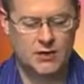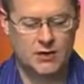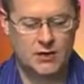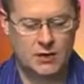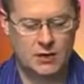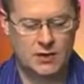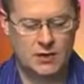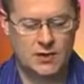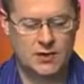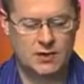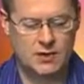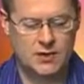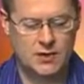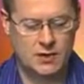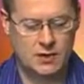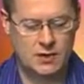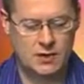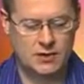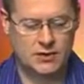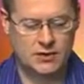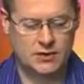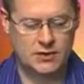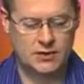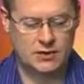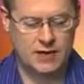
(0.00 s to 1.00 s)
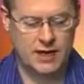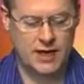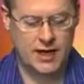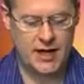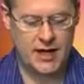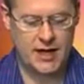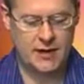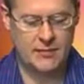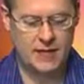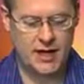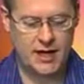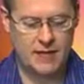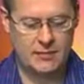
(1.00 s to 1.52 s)
So the soldiers
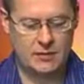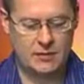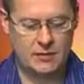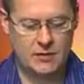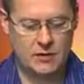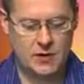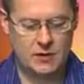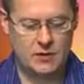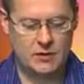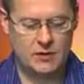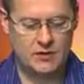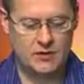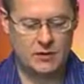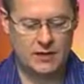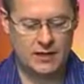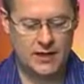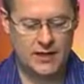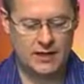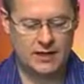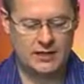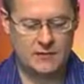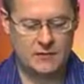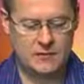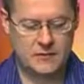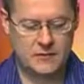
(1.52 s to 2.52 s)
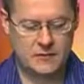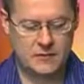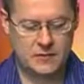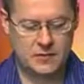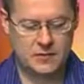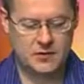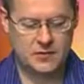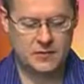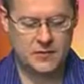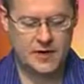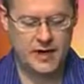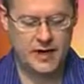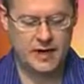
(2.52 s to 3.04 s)
came and broke the legs of the
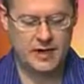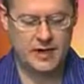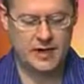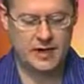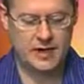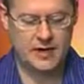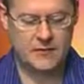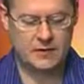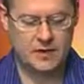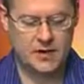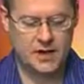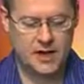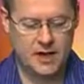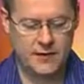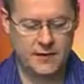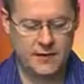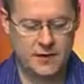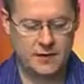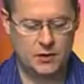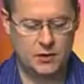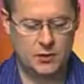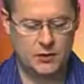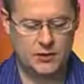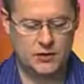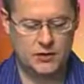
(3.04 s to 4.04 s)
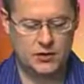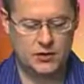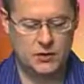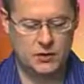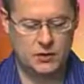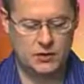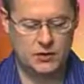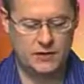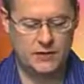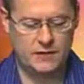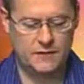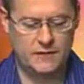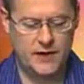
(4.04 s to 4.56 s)
first man and of the other who was
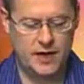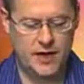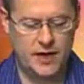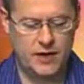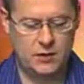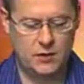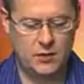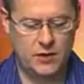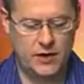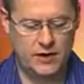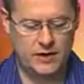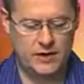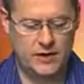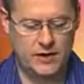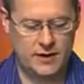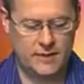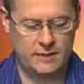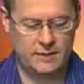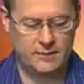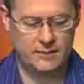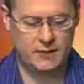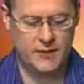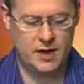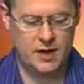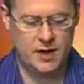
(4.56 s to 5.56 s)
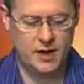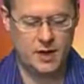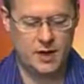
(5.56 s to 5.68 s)
crucified with him.